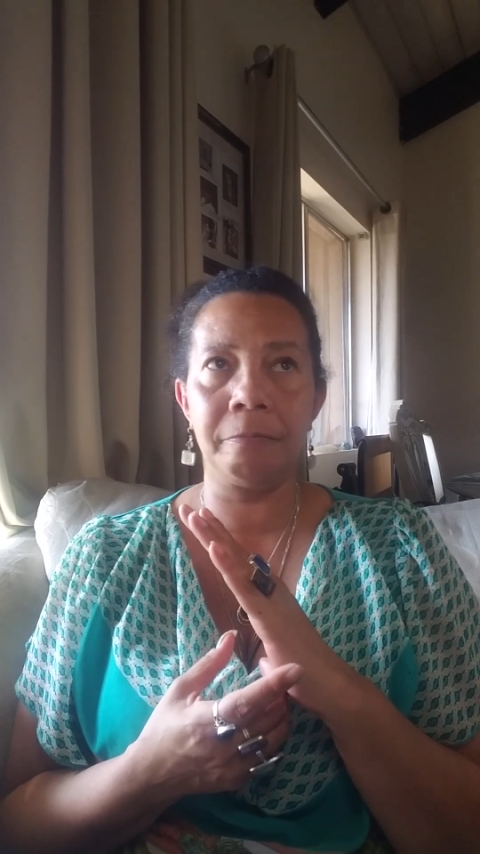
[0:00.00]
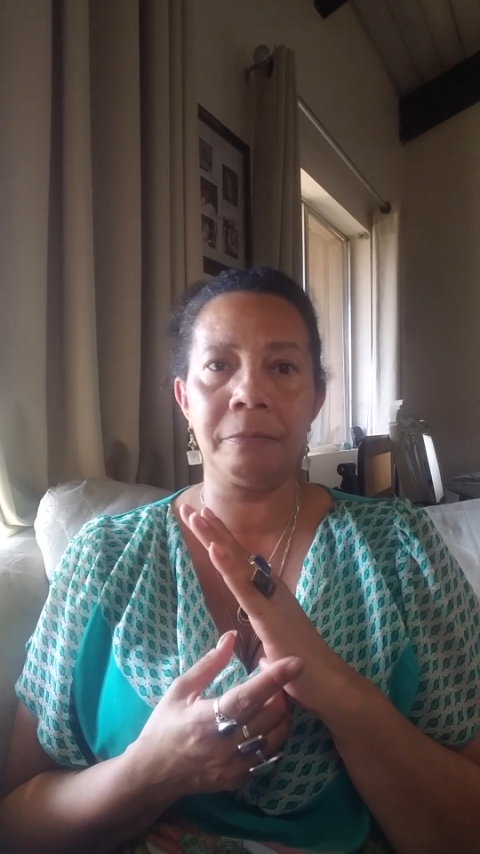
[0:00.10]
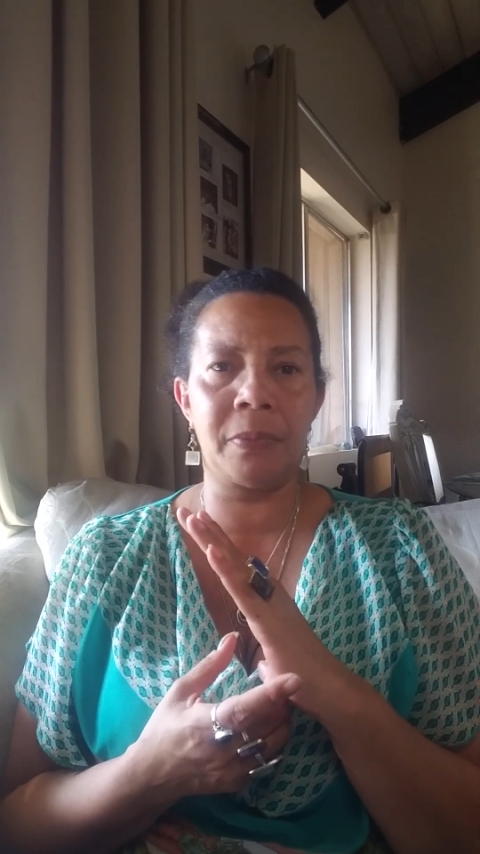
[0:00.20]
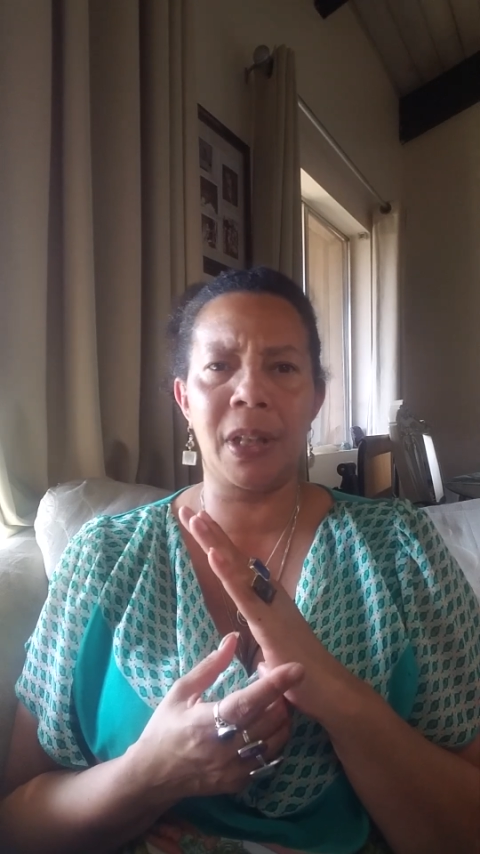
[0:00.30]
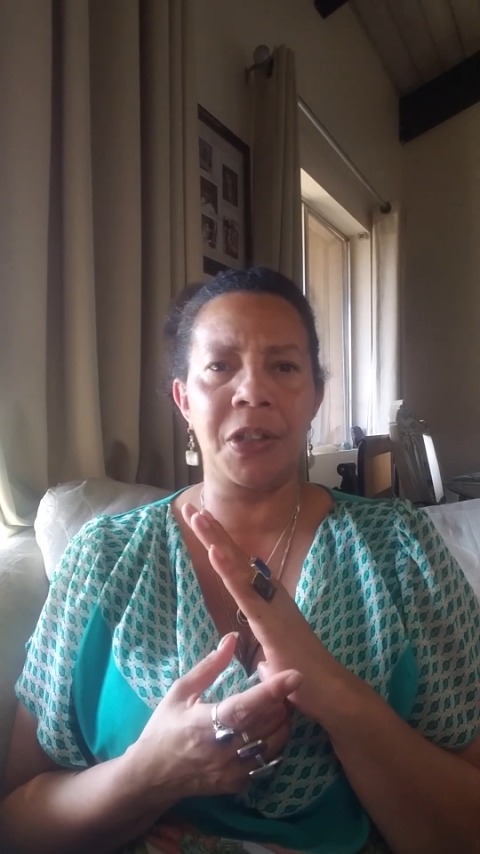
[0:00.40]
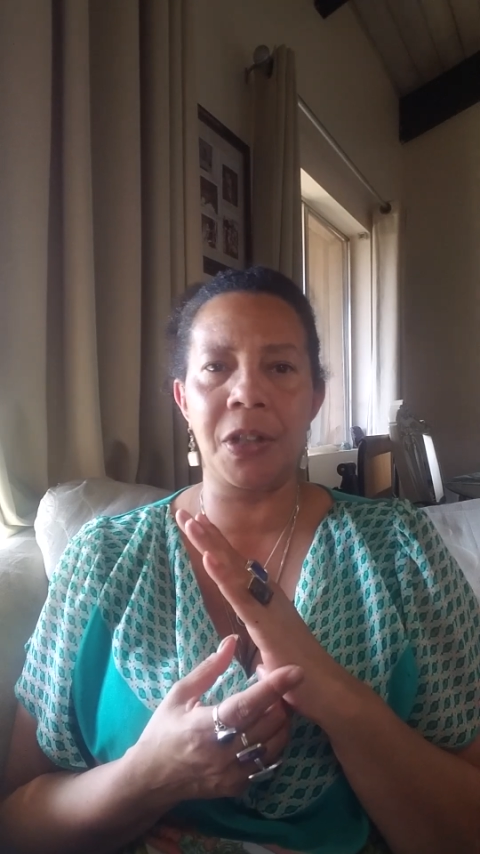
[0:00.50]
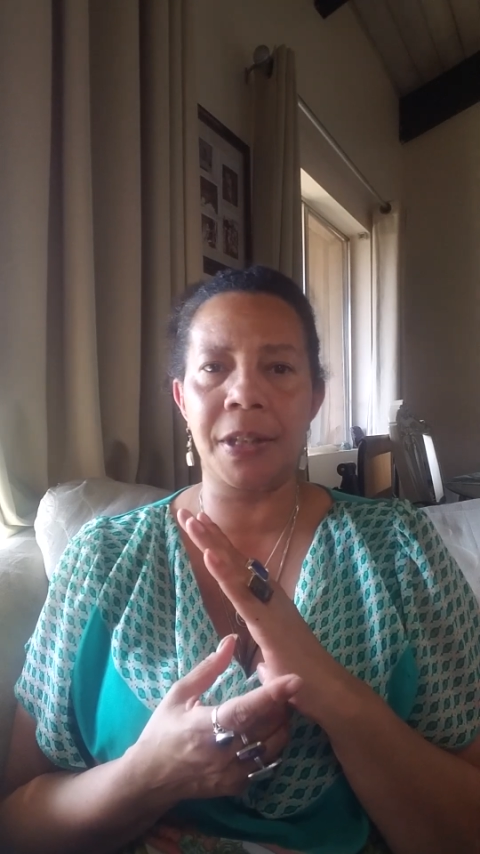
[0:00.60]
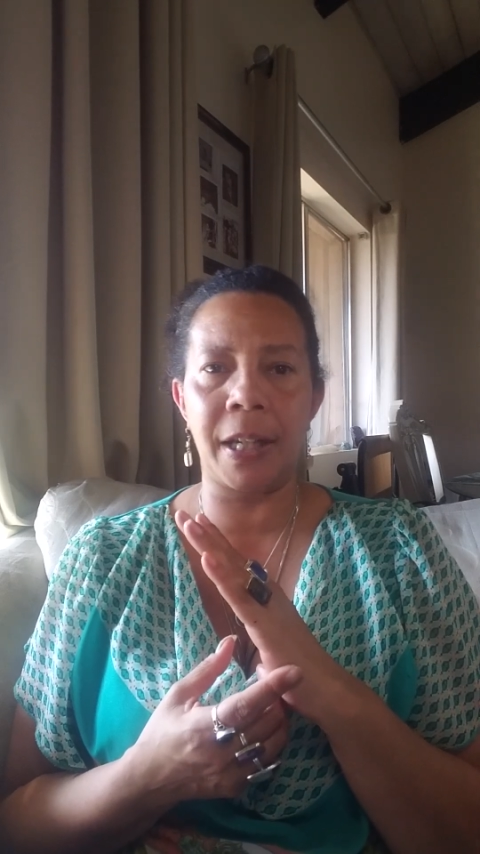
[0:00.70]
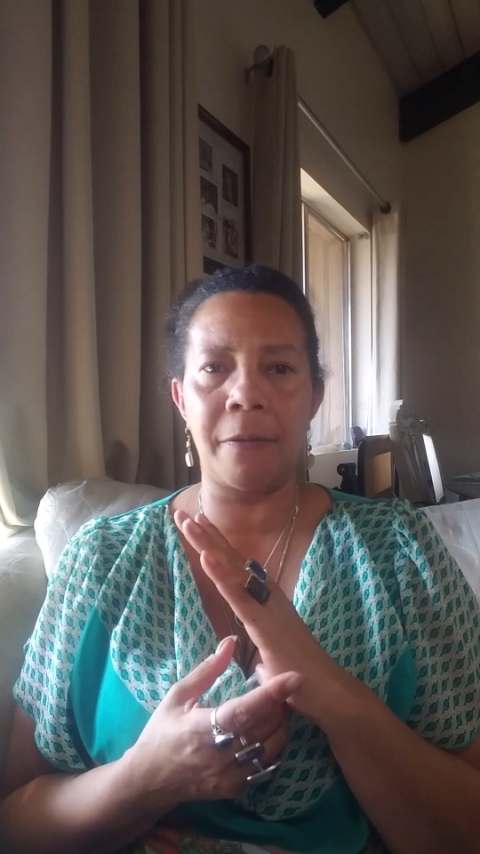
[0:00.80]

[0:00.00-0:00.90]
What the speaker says: let's just say,